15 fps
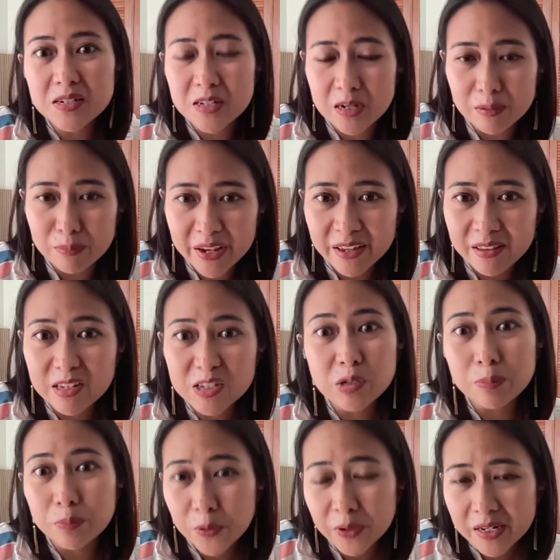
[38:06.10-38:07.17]
that come in, the
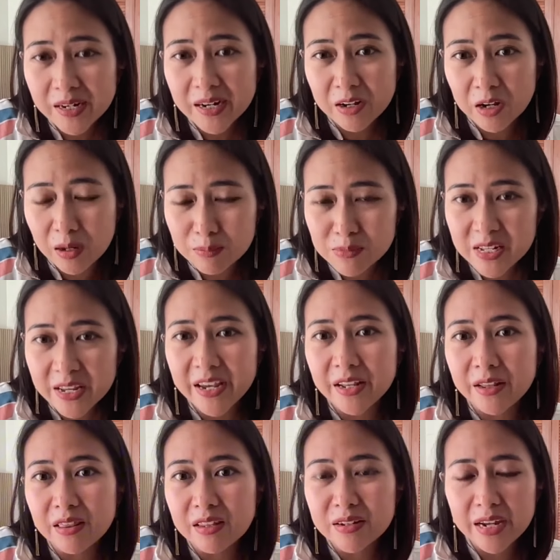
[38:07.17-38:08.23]
support that comes
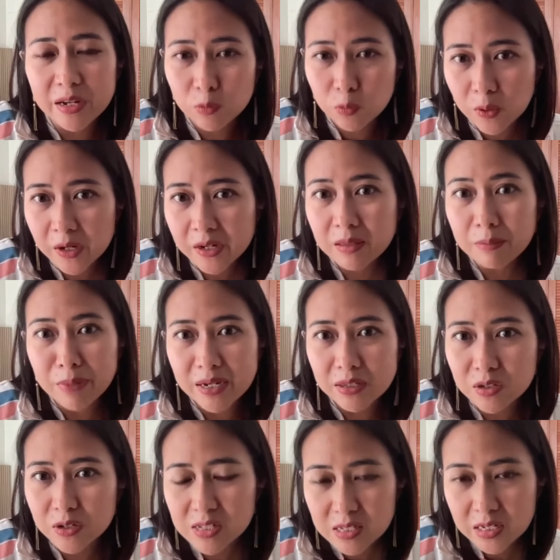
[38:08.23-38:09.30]
in, the network, the
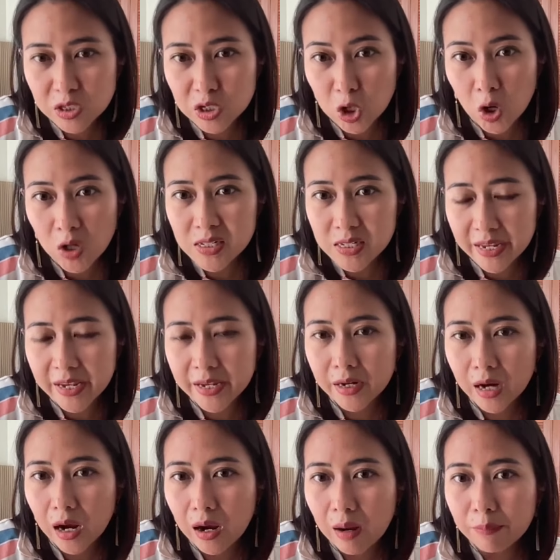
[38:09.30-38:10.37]
mentors that draws in,
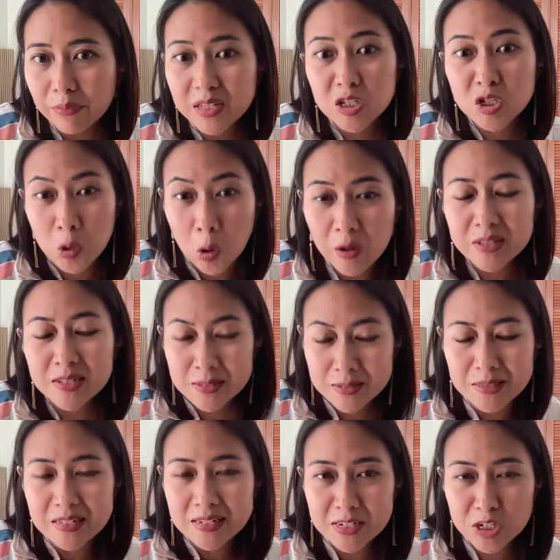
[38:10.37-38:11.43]
that's
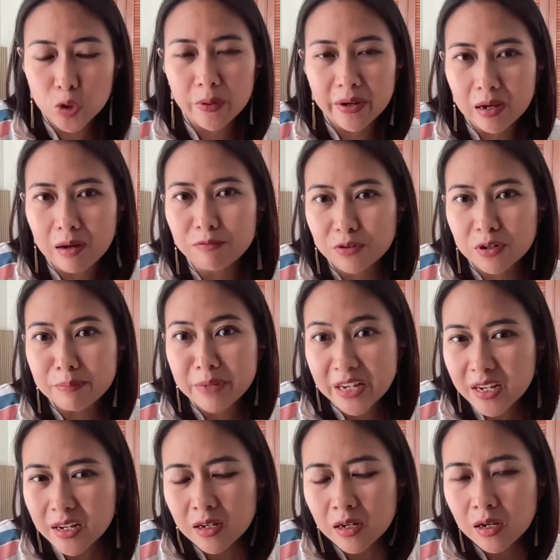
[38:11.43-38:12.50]
constantly showing up for
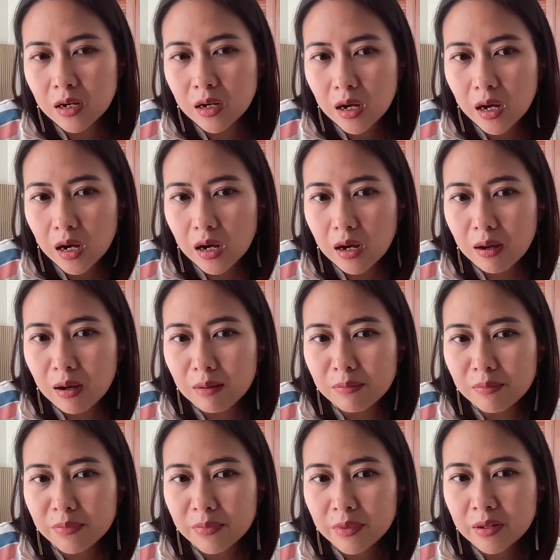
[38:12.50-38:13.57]
me.
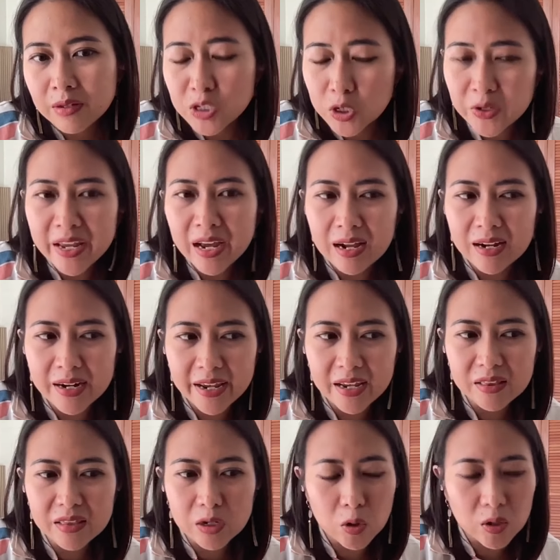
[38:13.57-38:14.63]
Um, so yeah, like
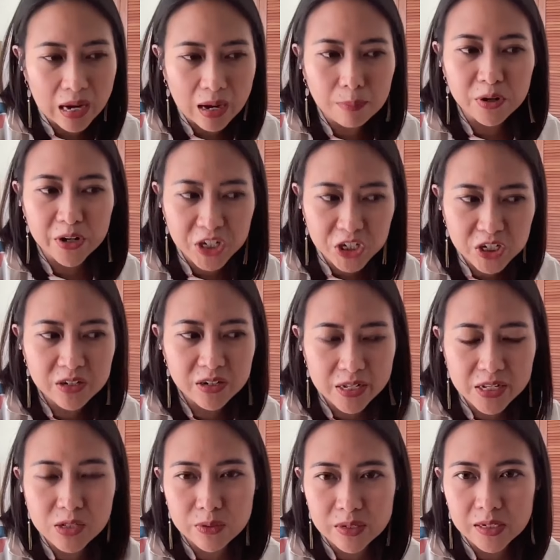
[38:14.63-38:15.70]
the collaboration
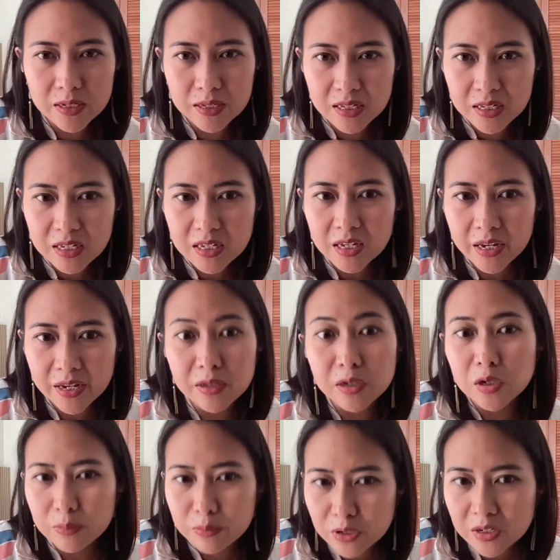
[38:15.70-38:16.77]
is really the key, and the
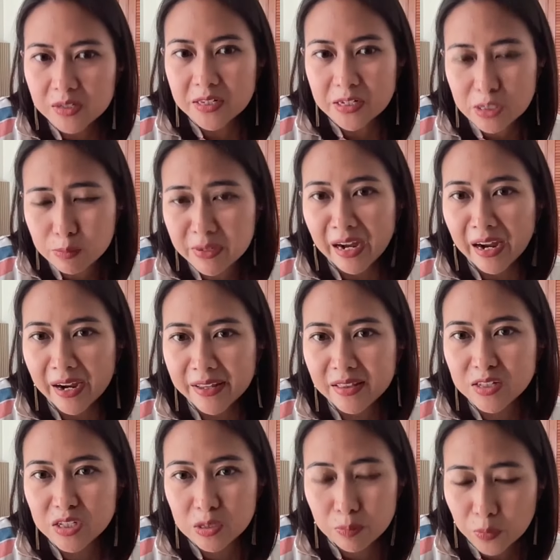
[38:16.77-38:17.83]
communities behind
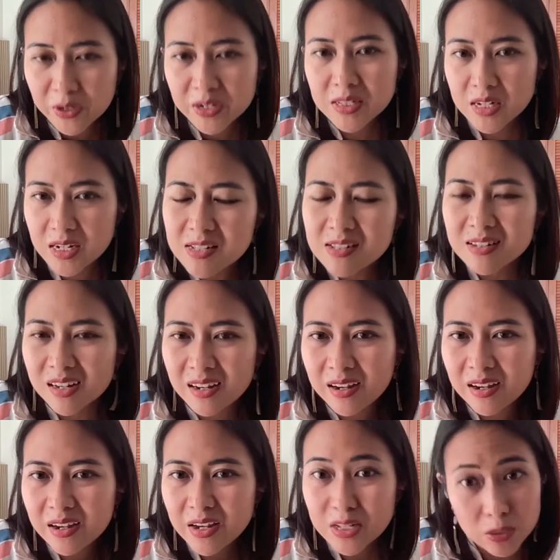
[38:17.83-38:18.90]
that supports us
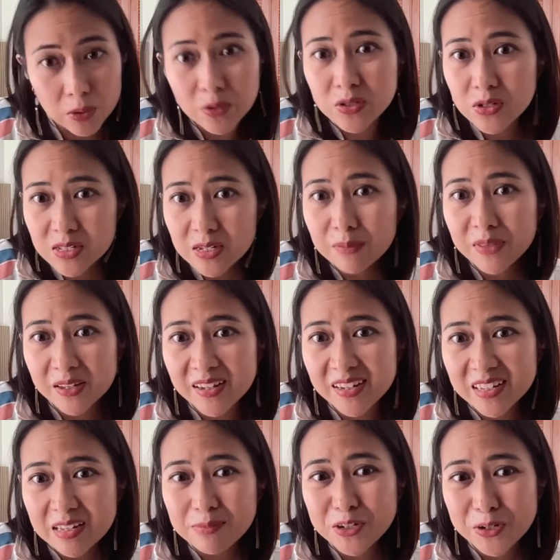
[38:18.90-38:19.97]
is also something
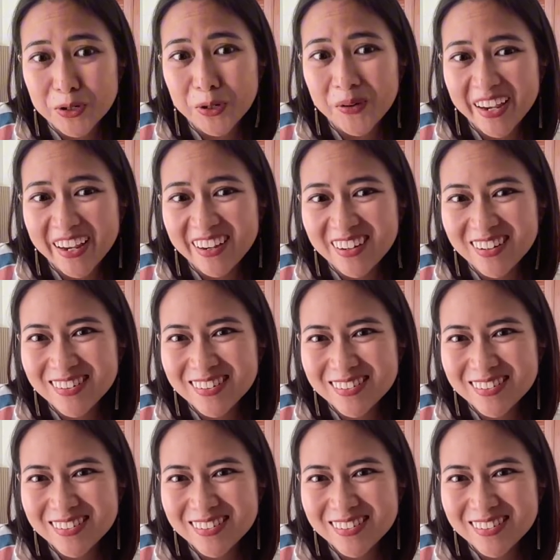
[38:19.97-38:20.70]
that keeps you growing.